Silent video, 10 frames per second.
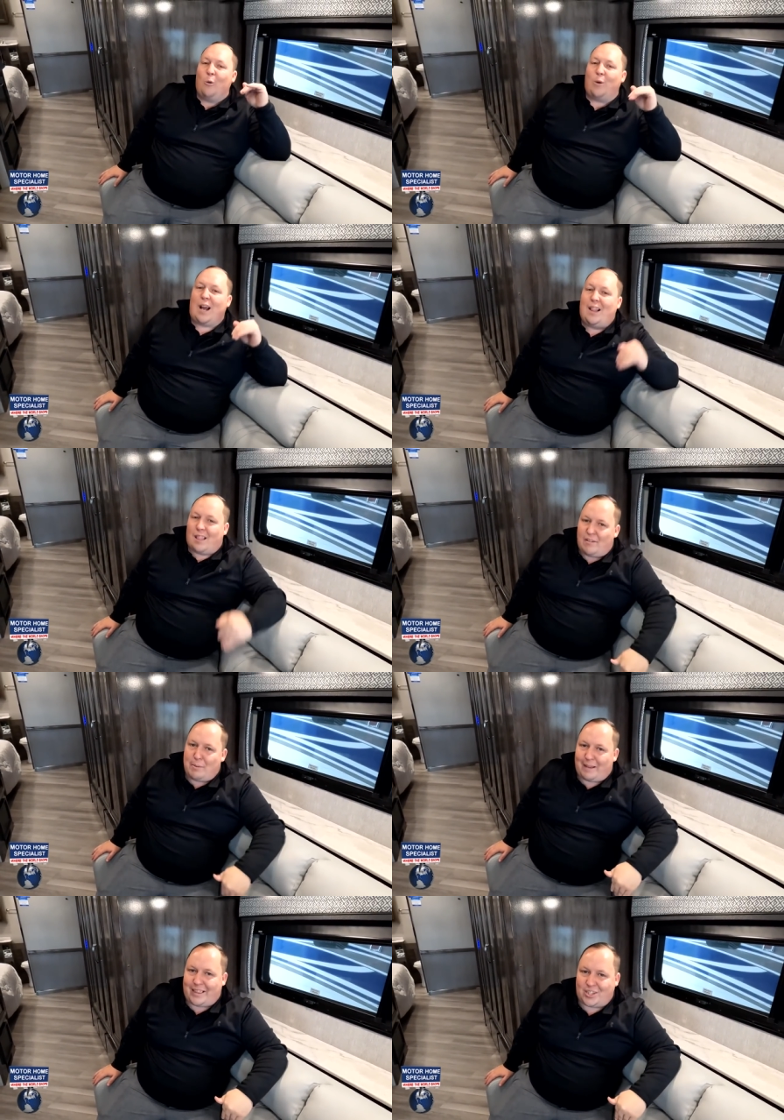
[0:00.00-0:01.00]
what I love
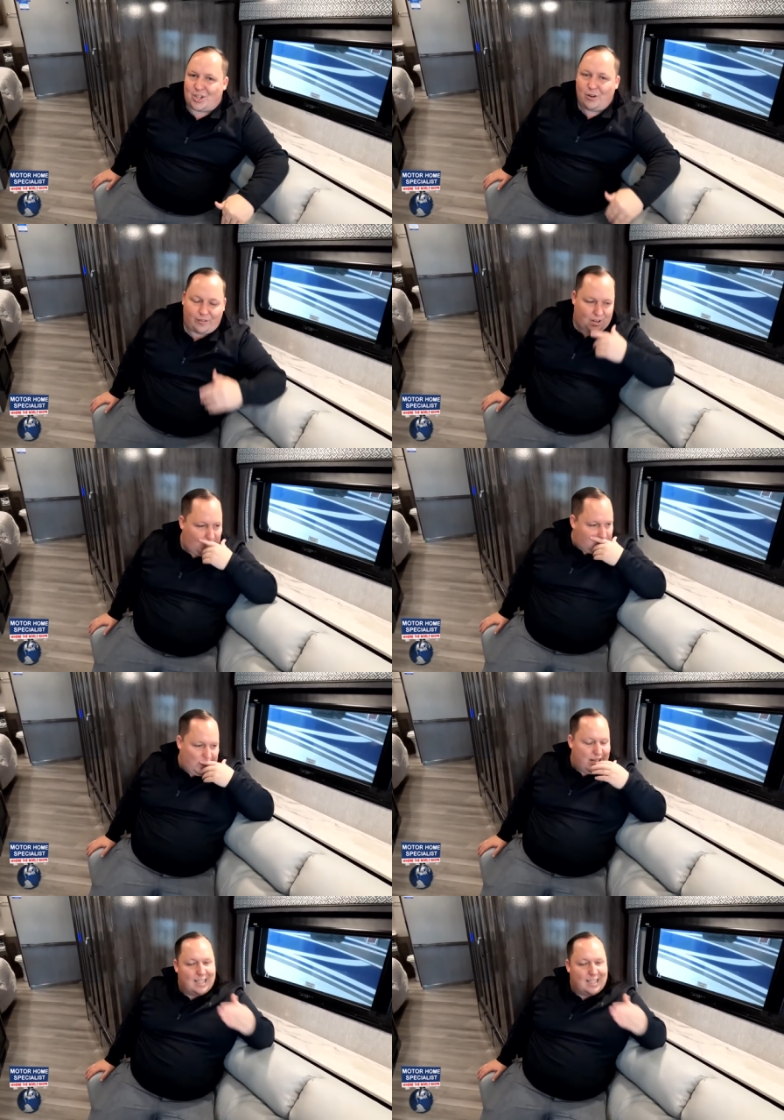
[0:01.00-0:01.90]
about the sofa, Andre,